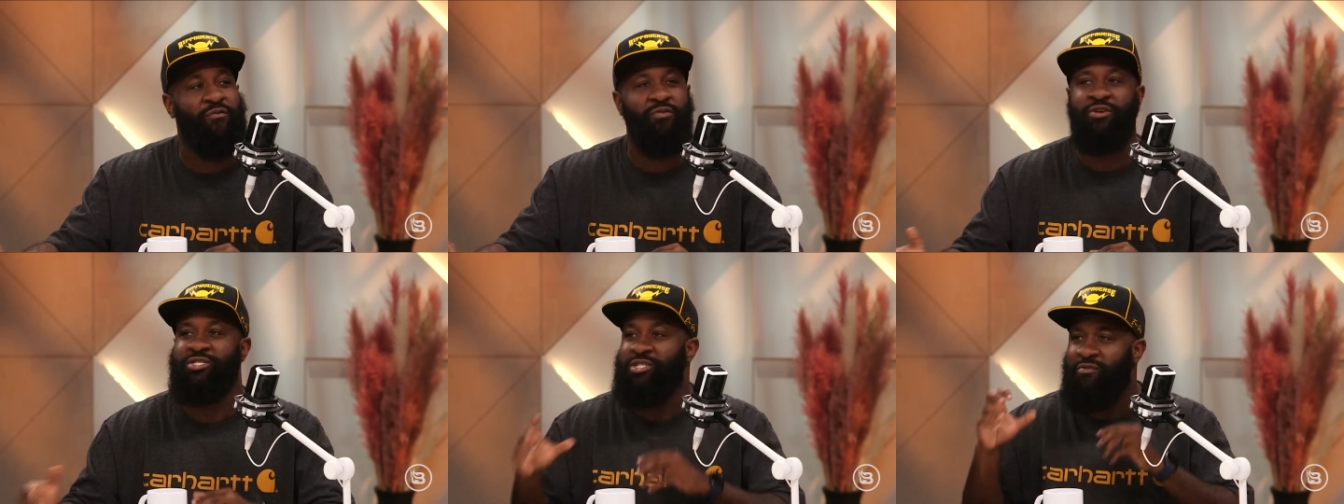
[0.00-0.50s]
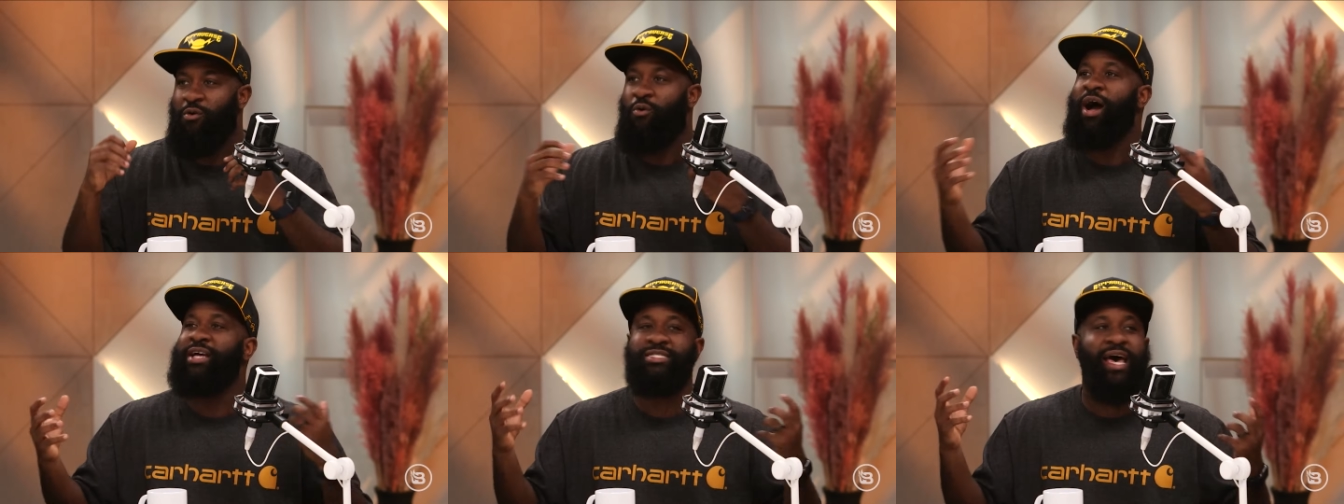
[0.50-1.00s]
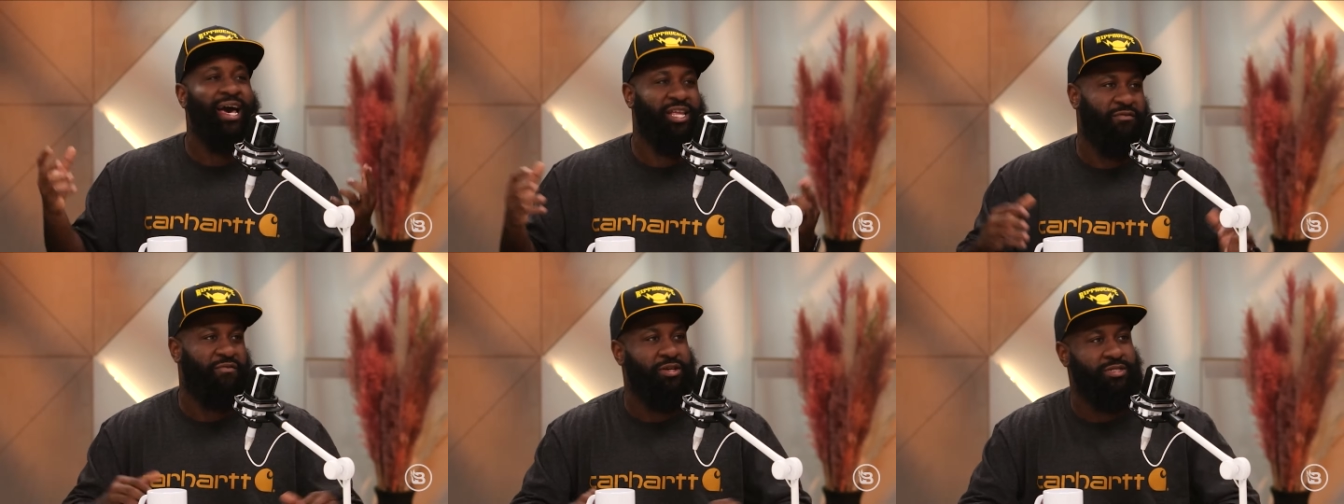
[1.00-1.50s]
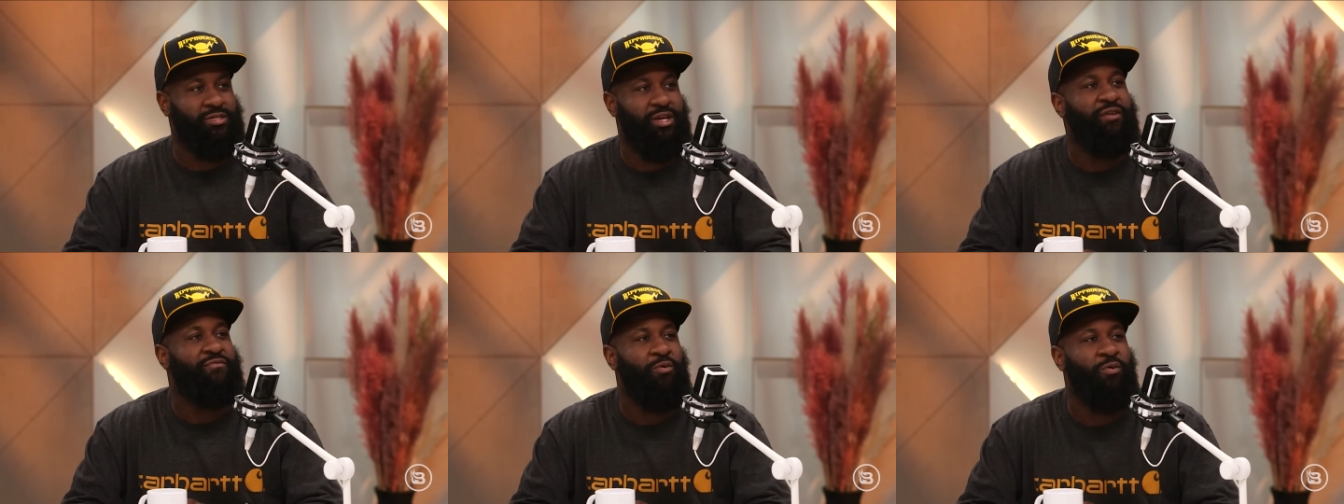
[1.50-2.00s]
The civil rights activists,
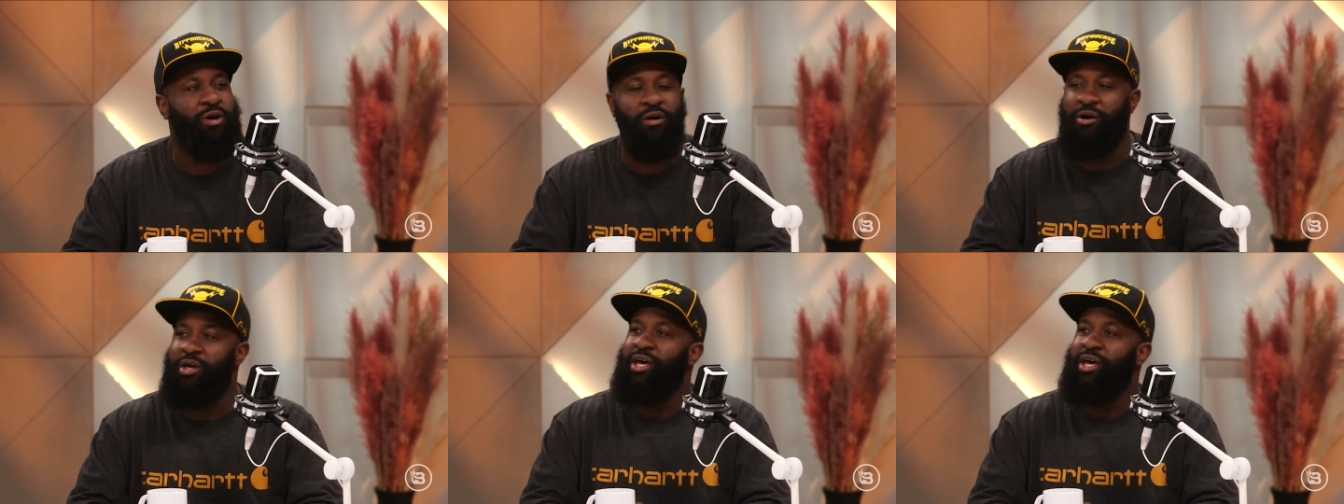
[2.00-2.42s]
if you will.